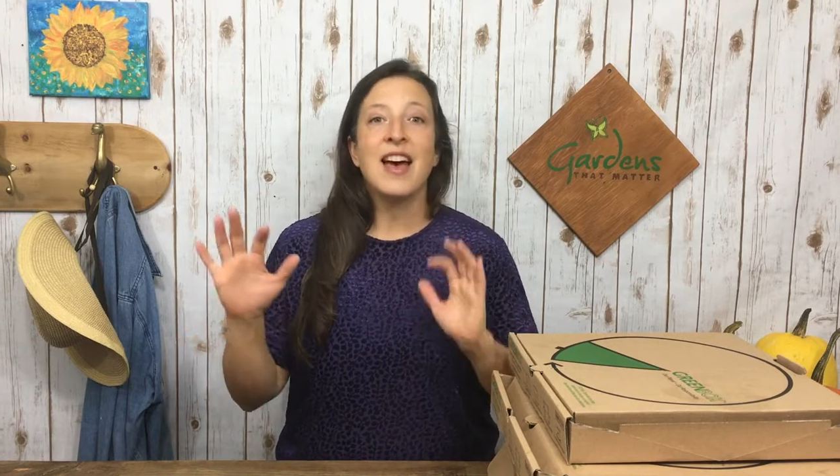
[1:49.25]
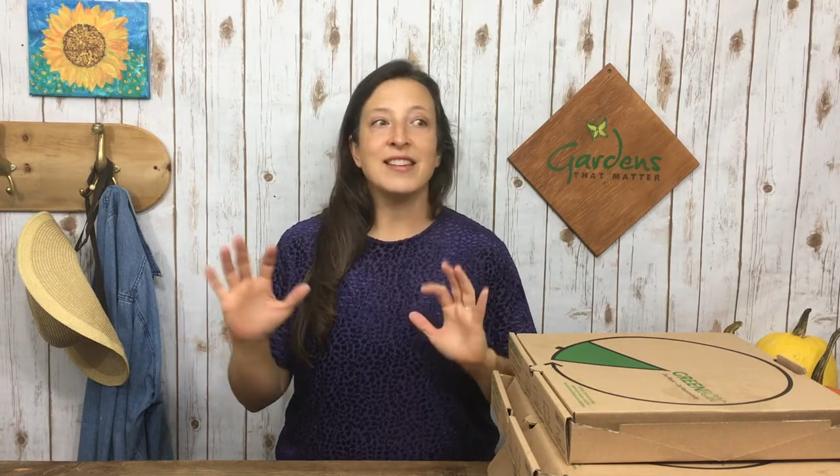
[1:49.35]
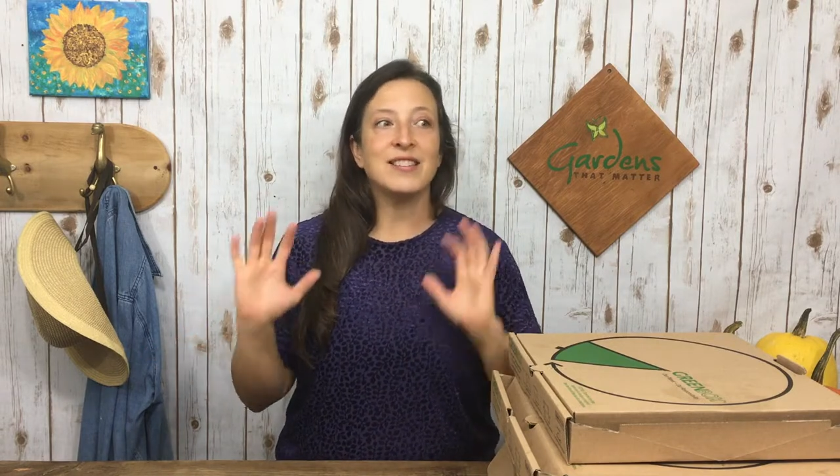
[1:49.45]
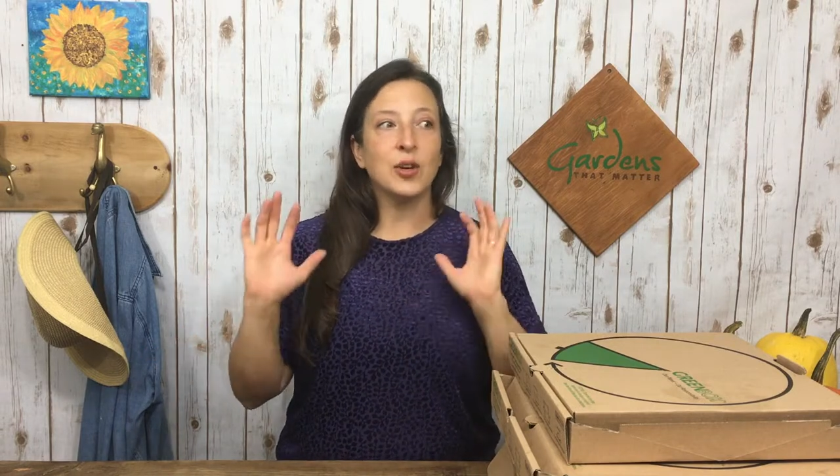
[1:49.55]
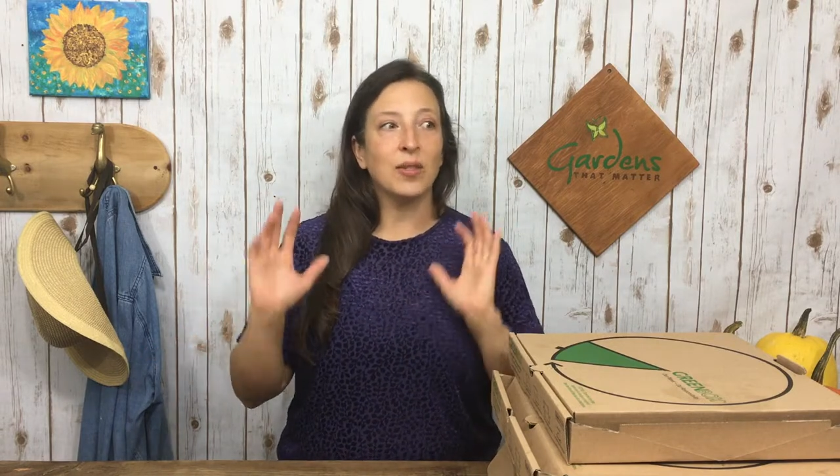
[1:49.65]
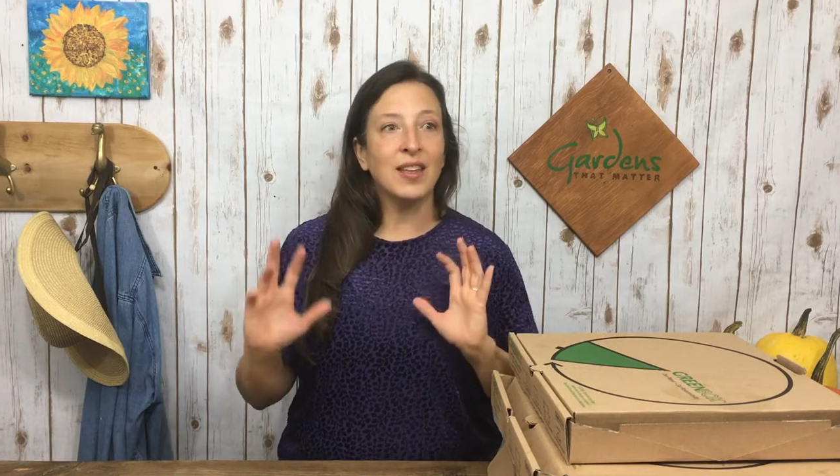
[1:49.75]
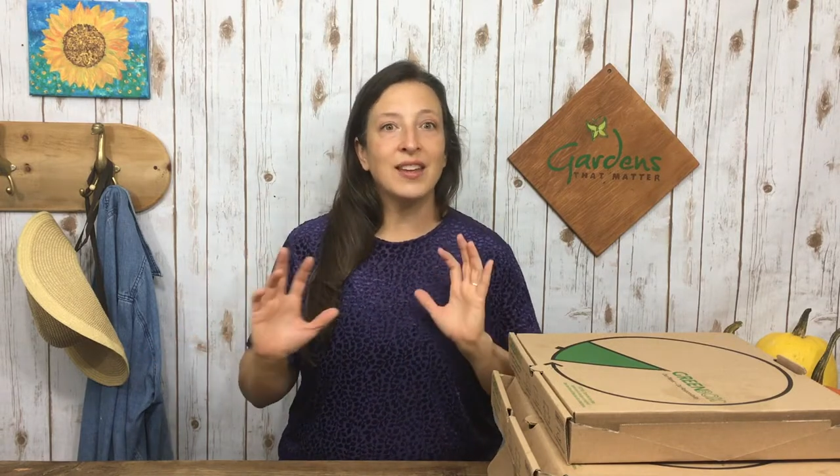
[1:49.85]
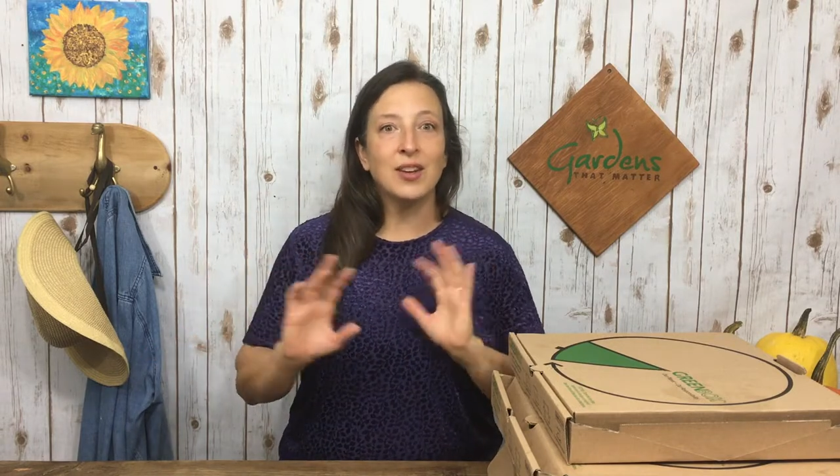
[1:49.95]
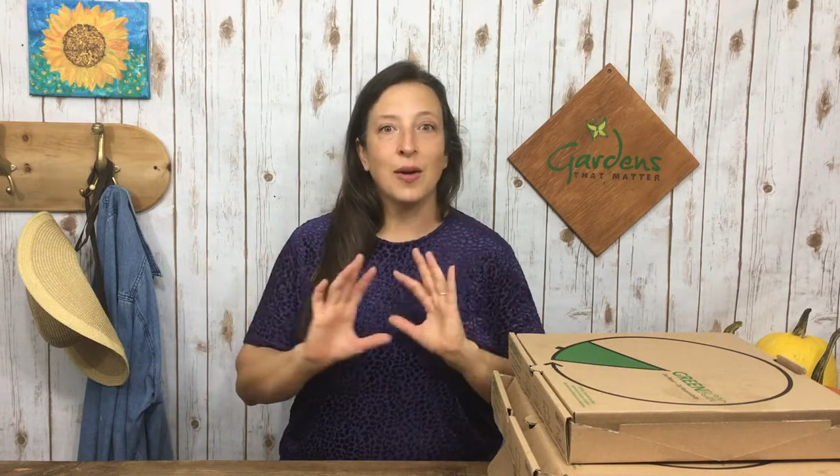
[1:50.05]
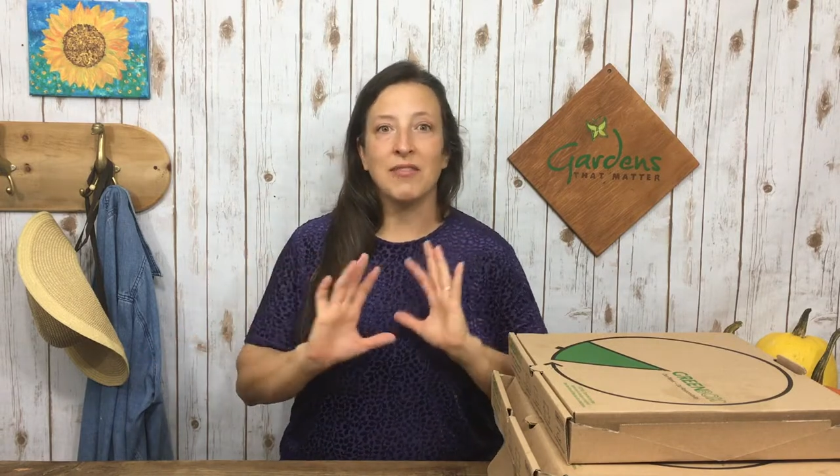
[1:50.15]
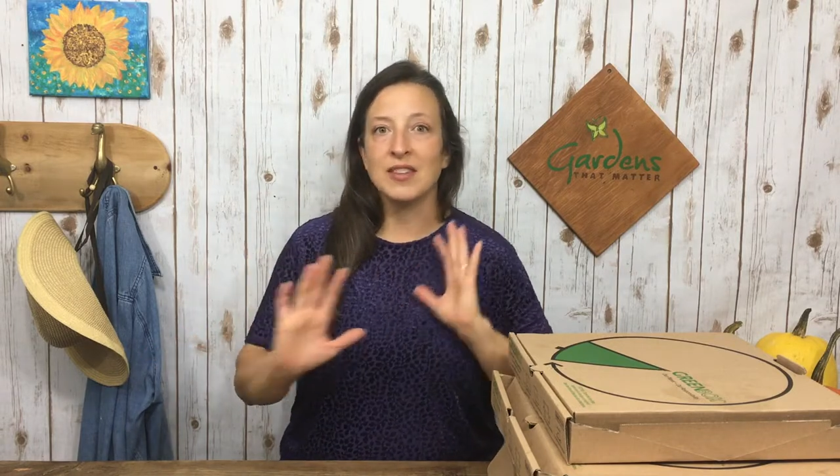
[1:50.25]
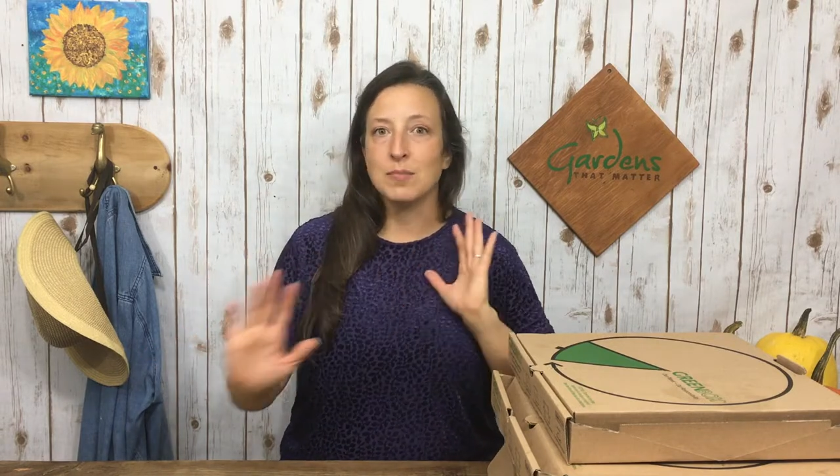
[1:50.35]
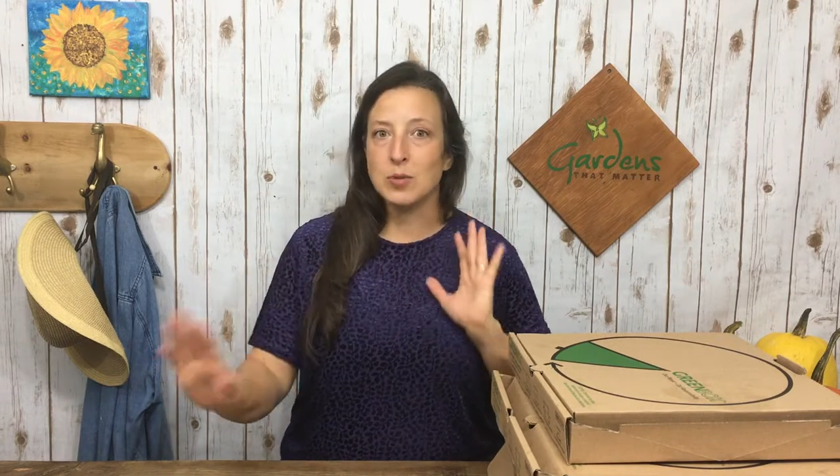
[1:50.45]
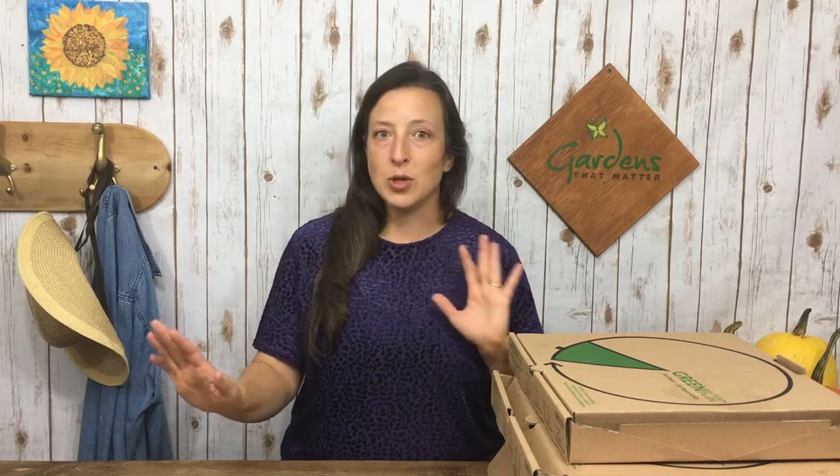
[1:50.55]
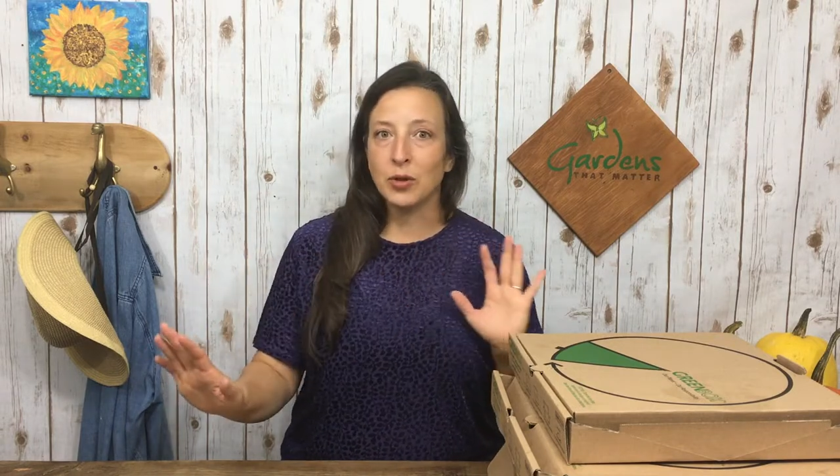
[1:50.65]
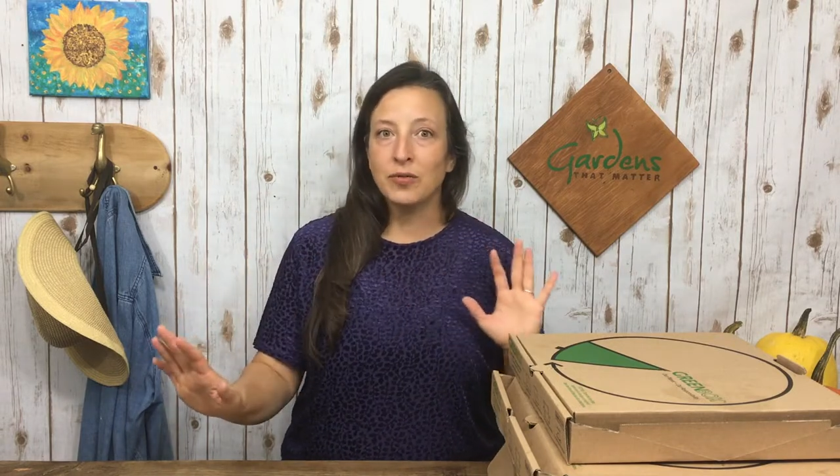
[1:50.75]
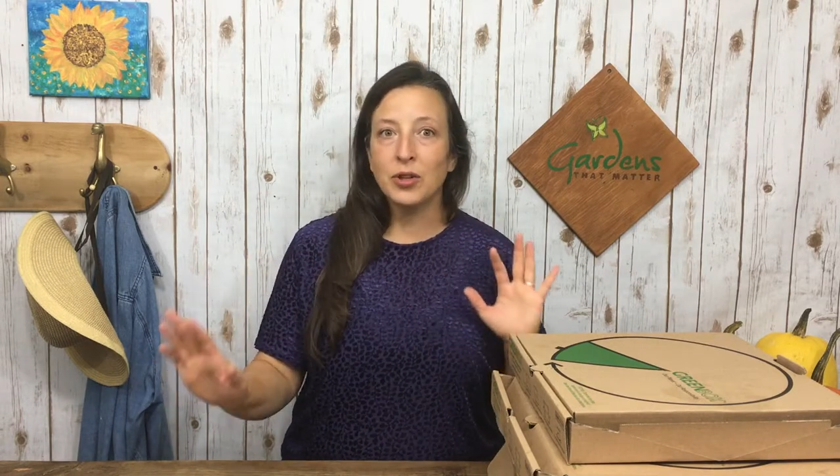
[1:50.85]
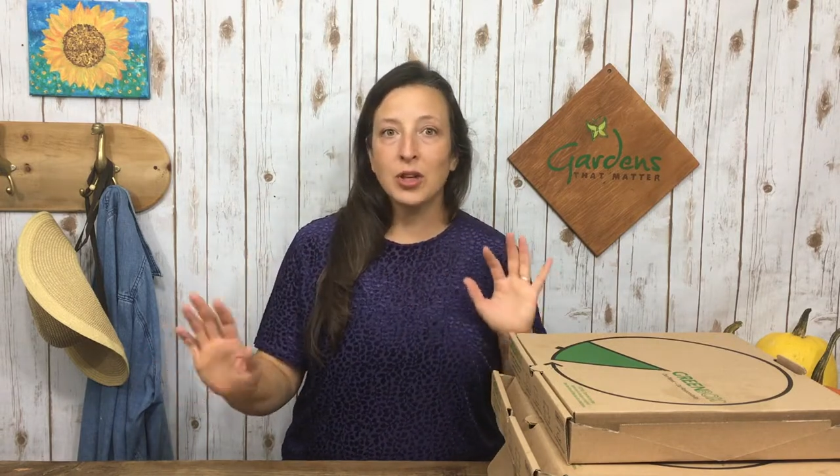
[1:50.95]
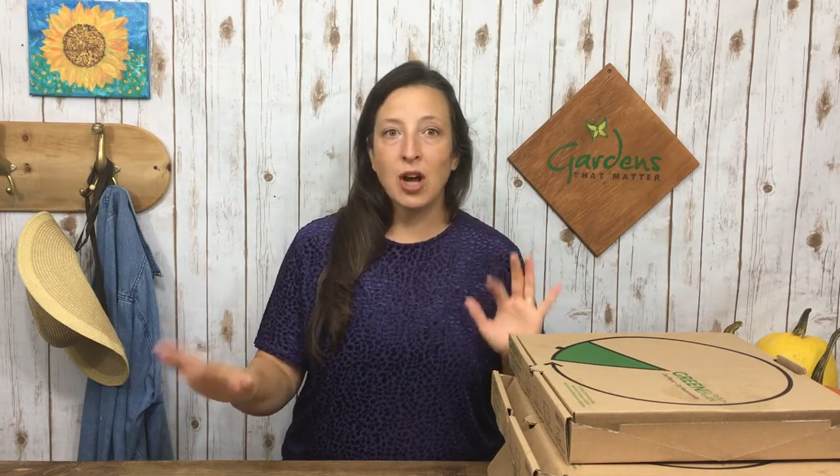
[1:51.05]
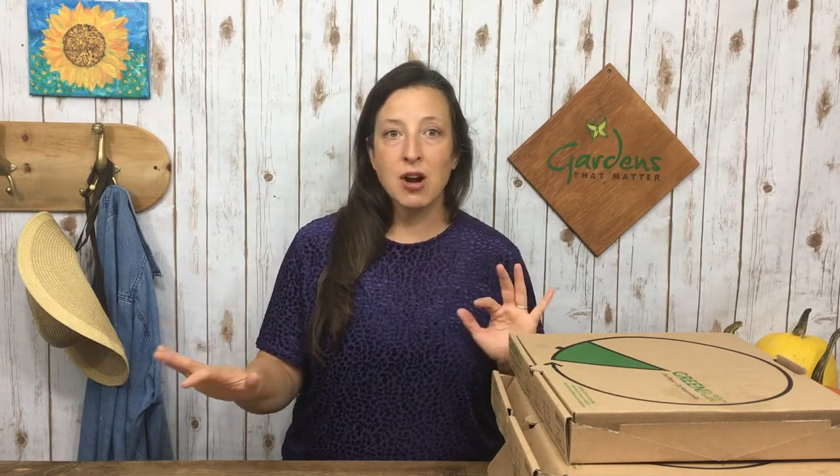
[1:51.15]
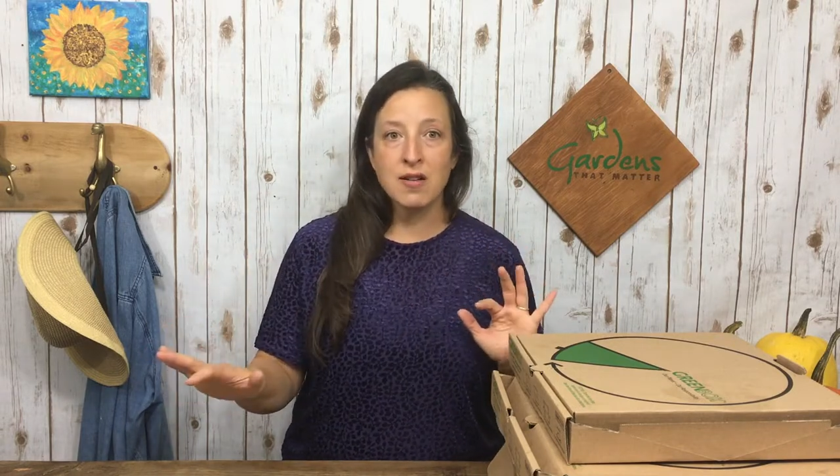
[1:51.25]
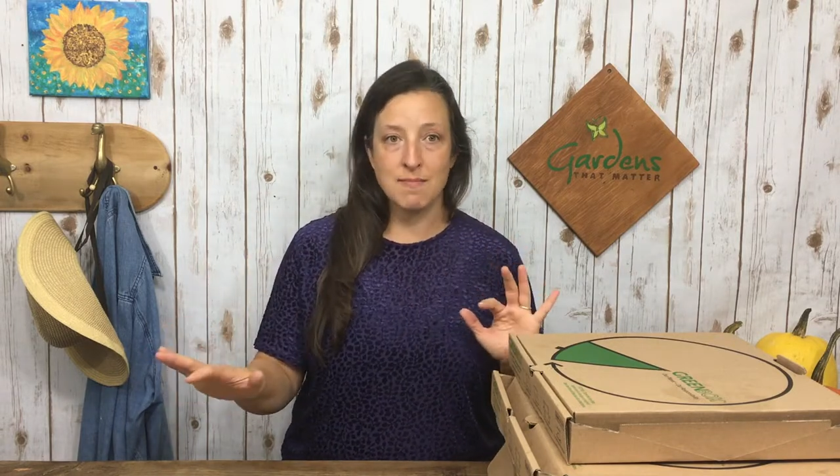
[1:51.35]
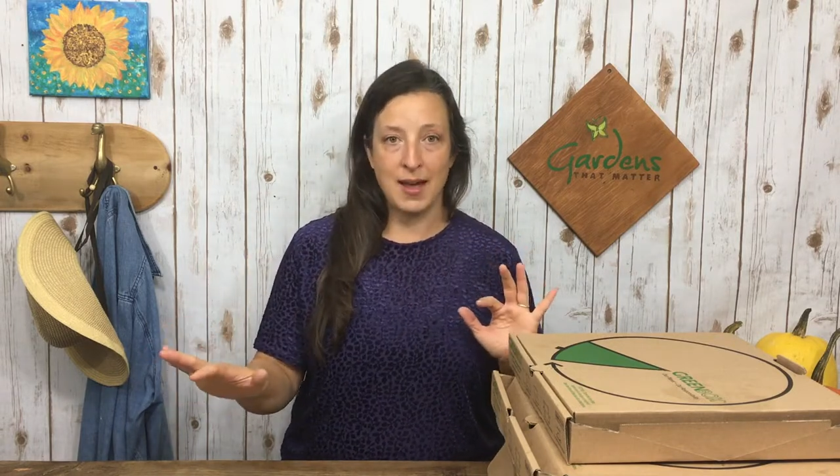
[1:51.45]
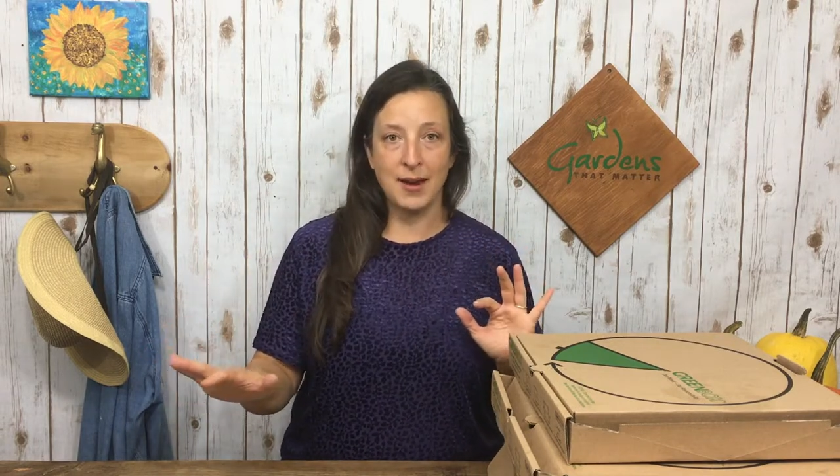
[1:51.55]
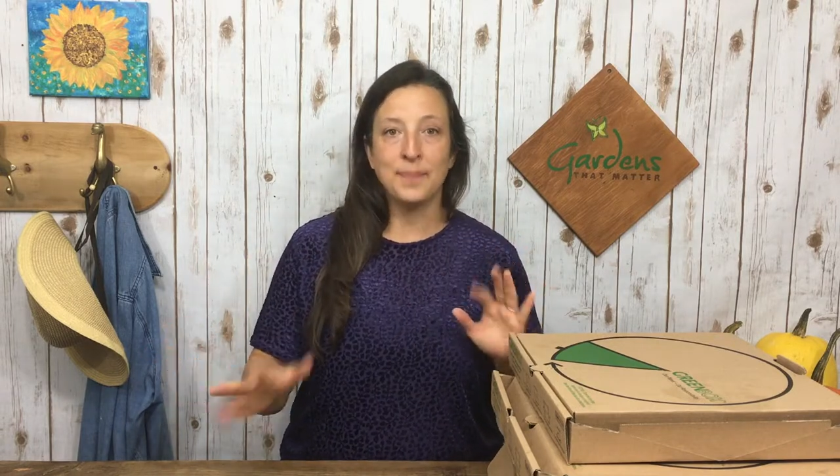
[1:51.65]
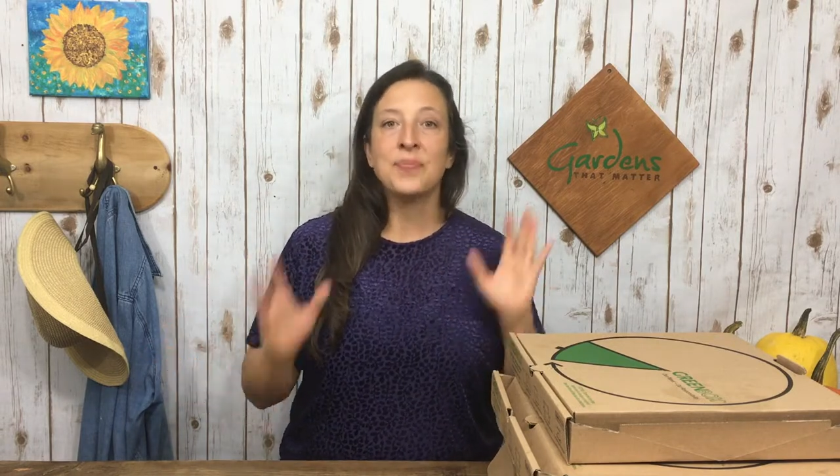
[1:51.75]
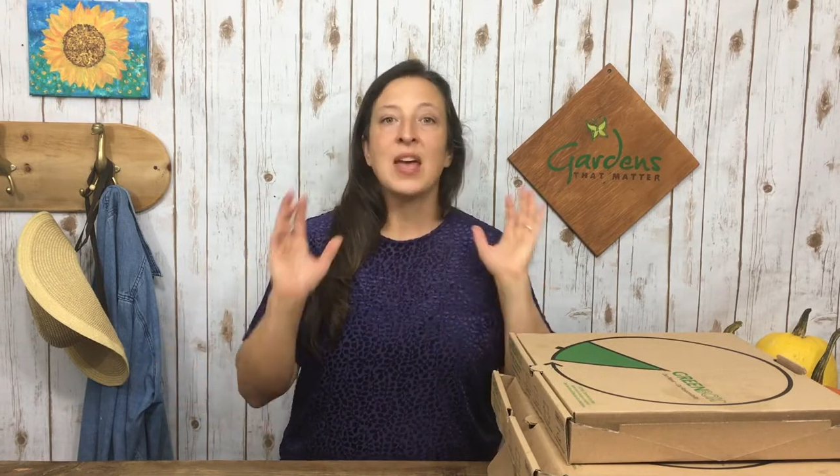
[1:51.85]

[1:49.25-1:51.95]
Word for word: And so then you have this beautiful garden bed.